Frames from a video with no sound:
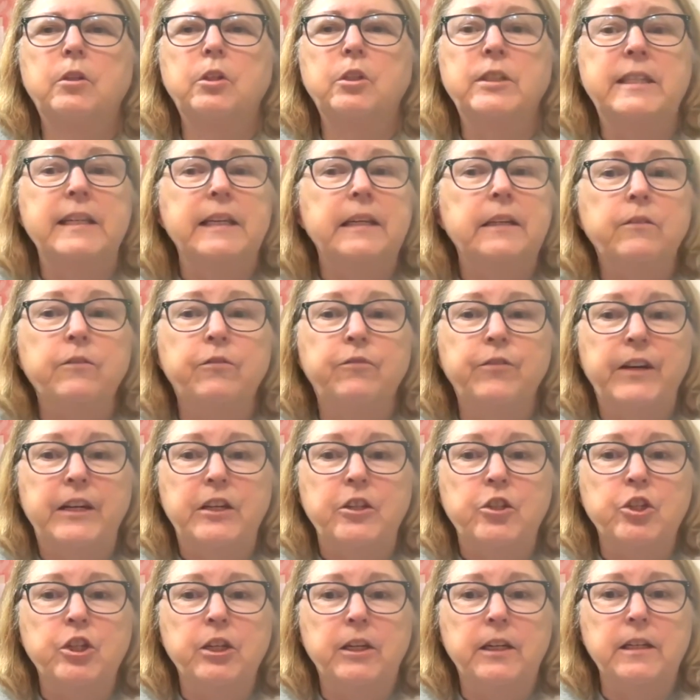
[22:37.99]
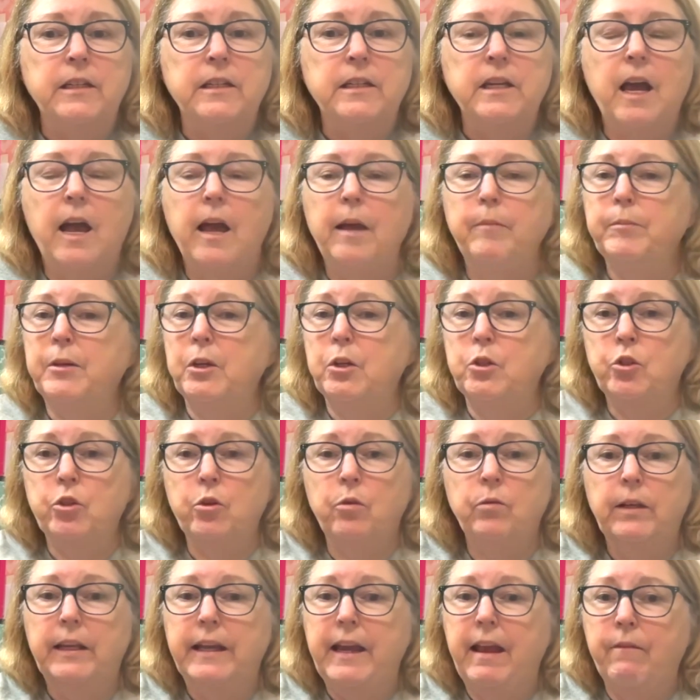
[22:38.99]
Didn't finish it in time because you
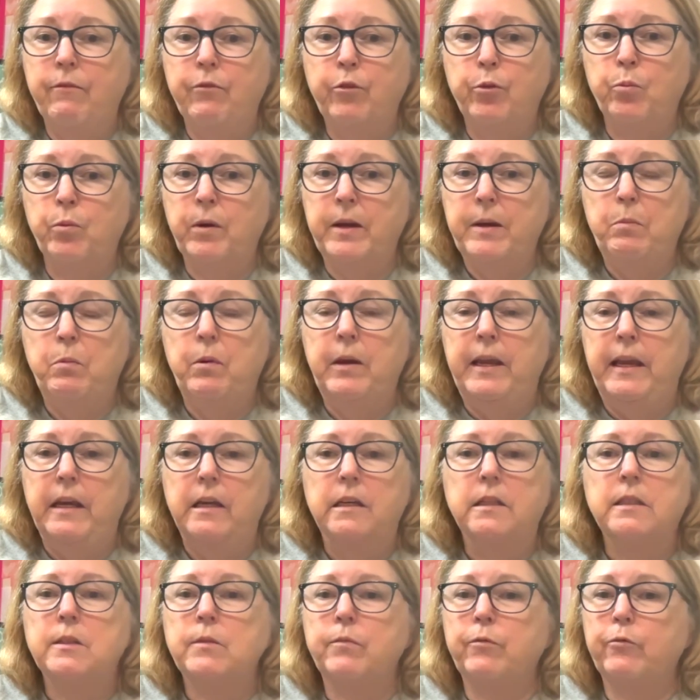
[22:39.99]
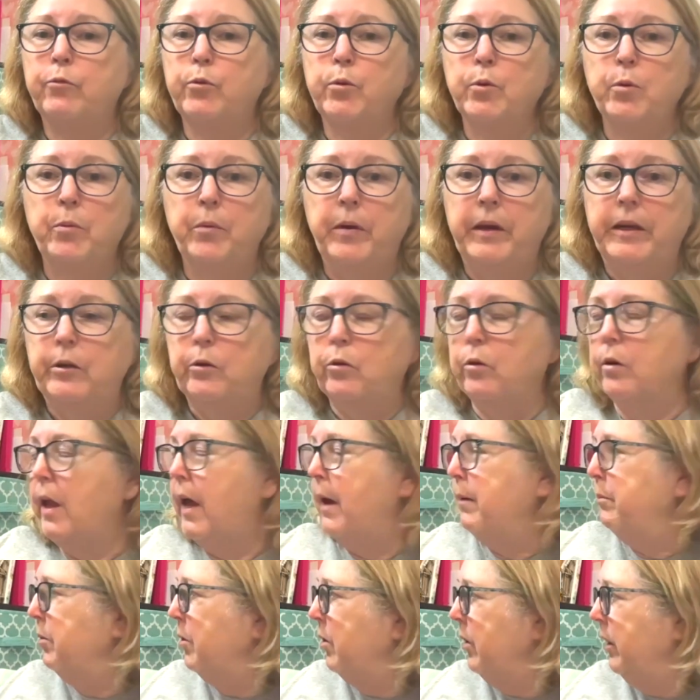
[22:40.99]
only have 3 weeks through
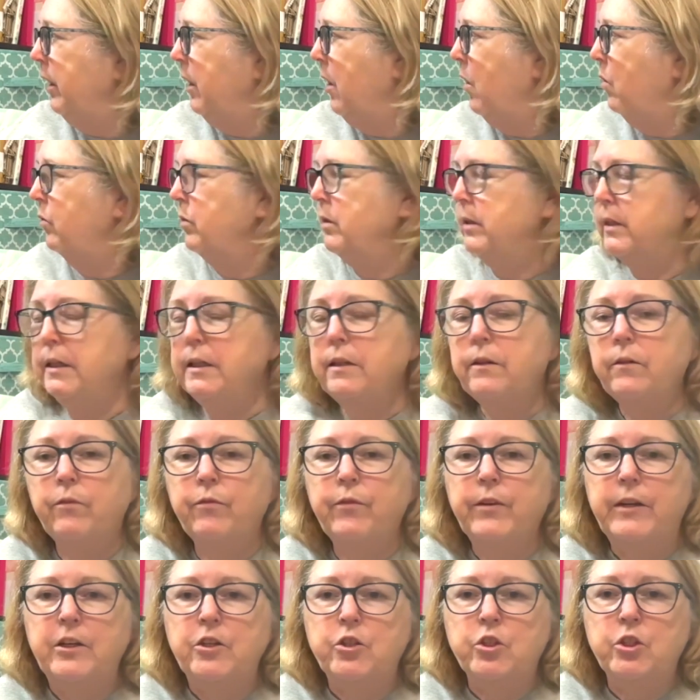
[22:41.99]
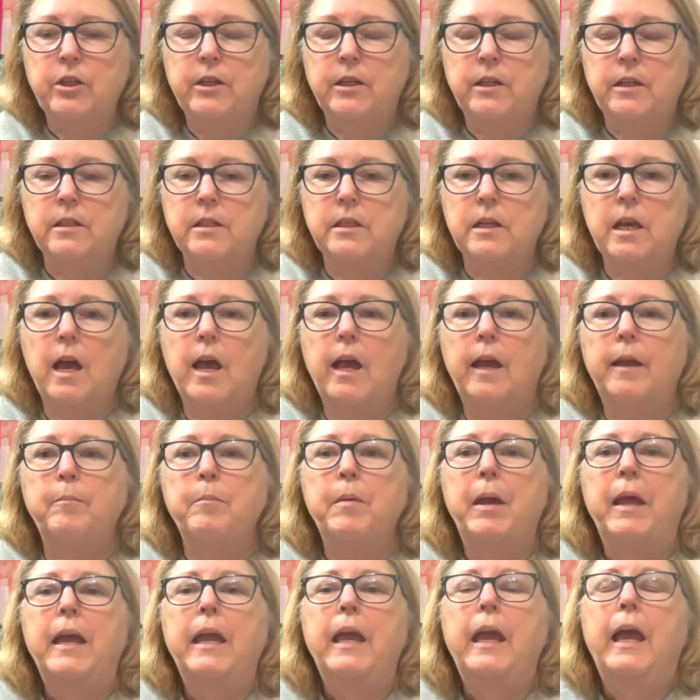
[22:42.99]
Interlibrary Loan. Didn't finish it in
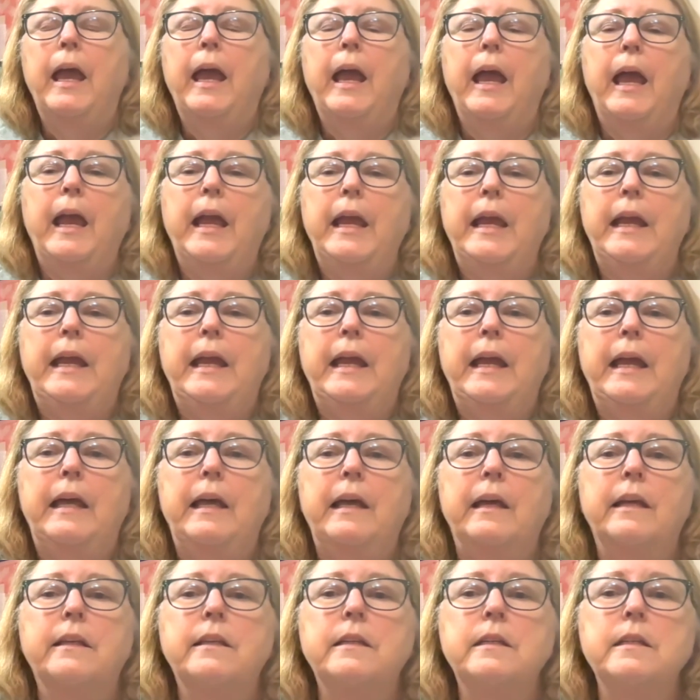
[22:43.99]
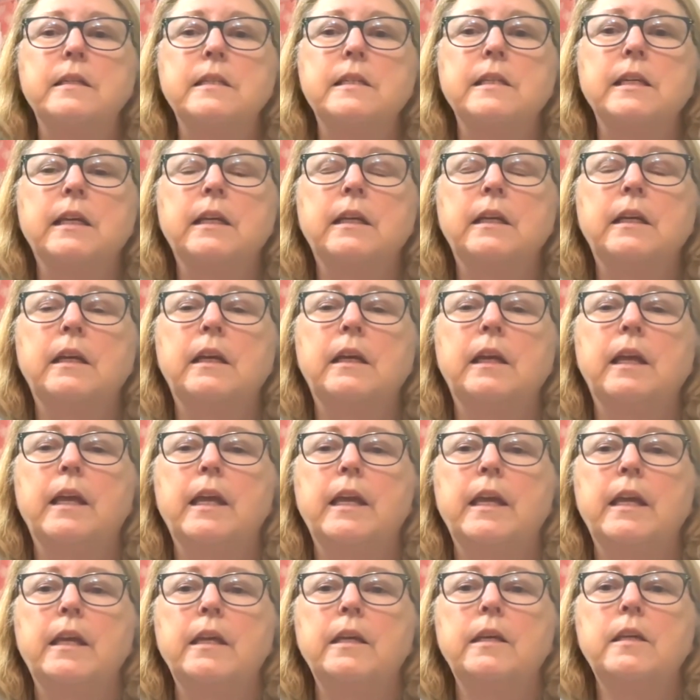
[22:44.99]
time, and
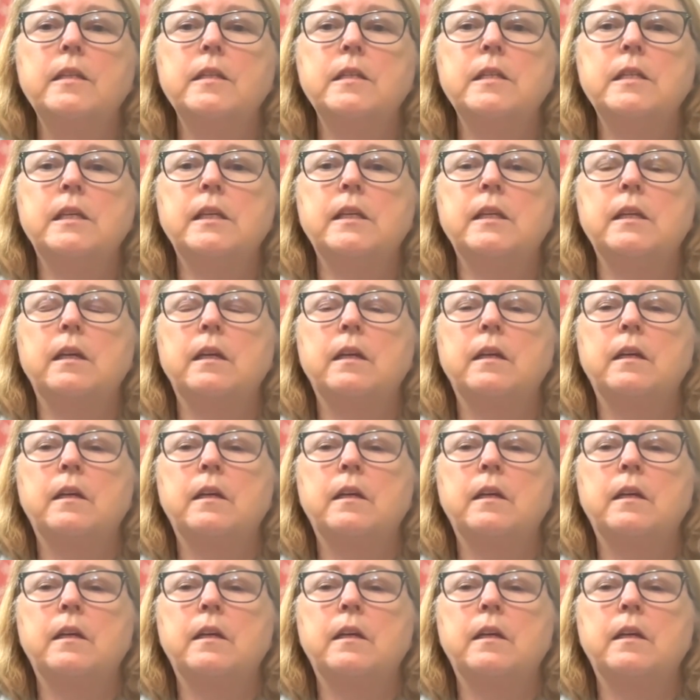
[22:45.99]
it